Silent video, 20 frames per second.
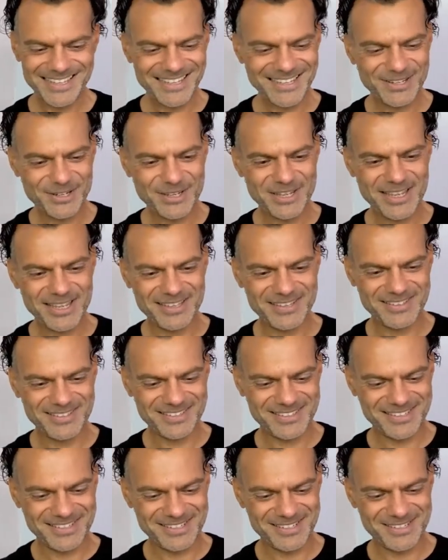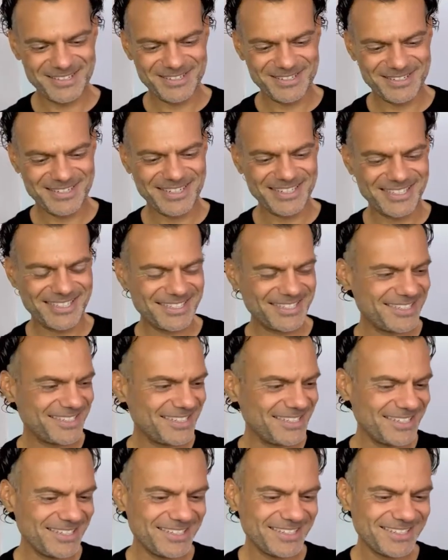Okay, let's
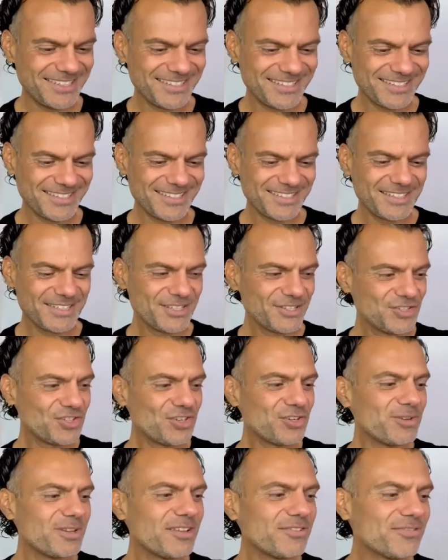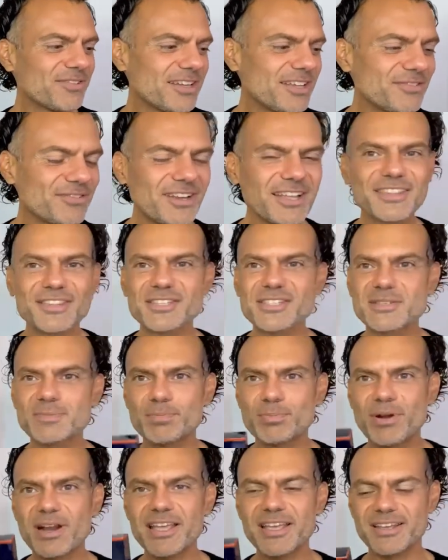see. Do you know if, if like the
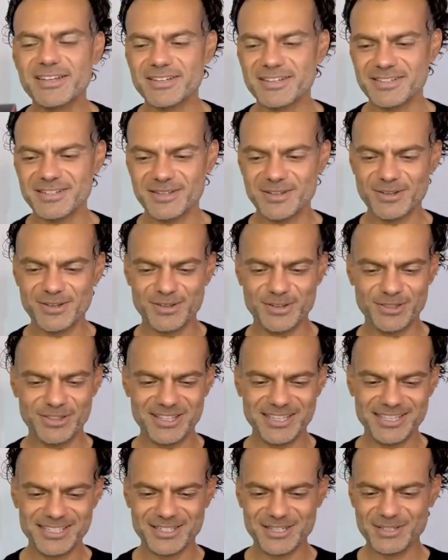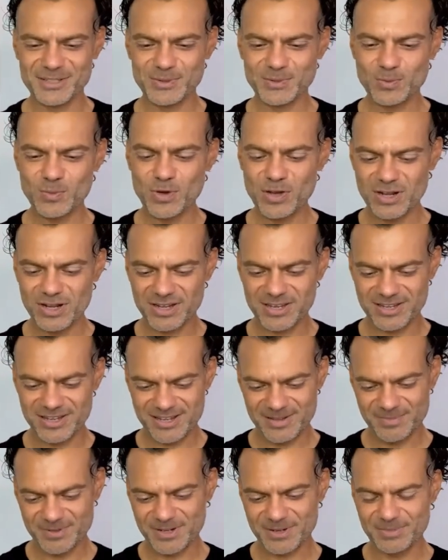sprayer on this doesn't work,
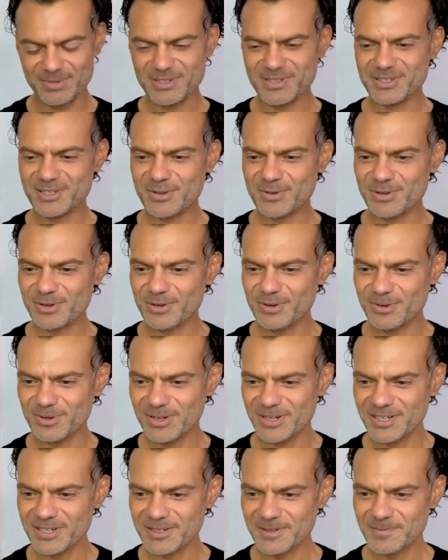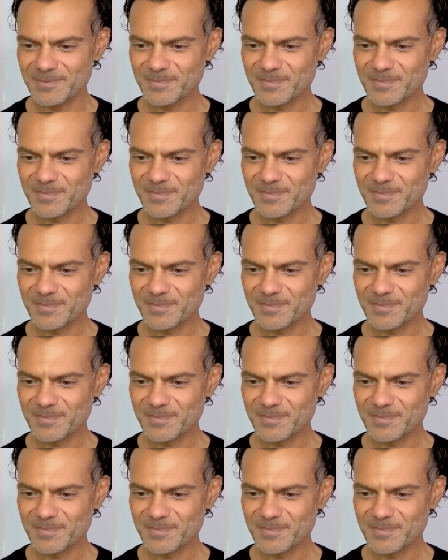I'm going to be so annoyed.